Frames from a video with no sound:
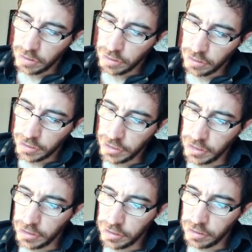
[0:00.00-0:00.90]

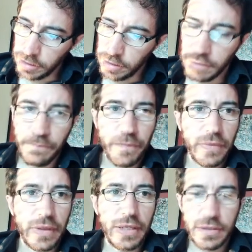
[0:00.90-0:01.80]
here,
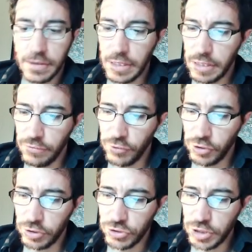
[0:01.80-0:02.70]
the for
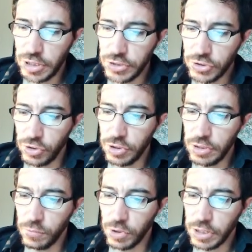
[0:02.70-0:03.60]
all c is only
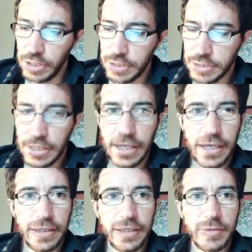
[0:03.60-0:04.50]
working
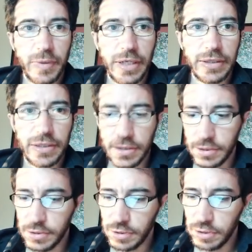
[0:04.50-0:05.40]
inside these
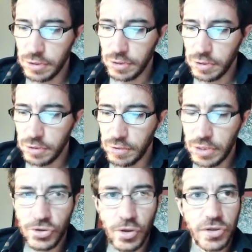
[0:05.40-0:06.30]
parentheses, right?
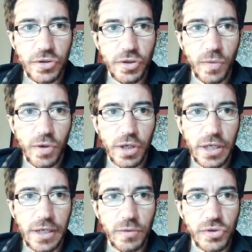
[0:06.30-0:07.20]
So it's not
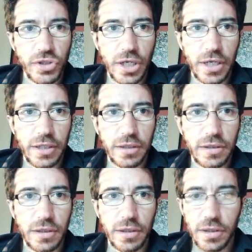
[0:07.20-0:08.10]
working outside.
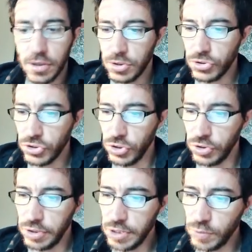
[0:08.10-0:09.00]

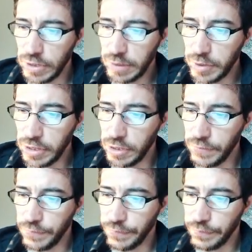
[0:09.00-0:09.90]
So this one up
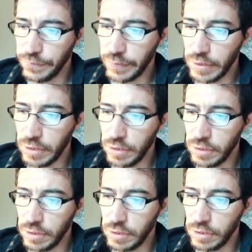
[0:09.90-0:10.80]
here
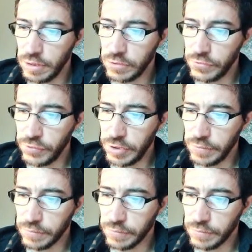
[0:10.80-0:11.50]
is free,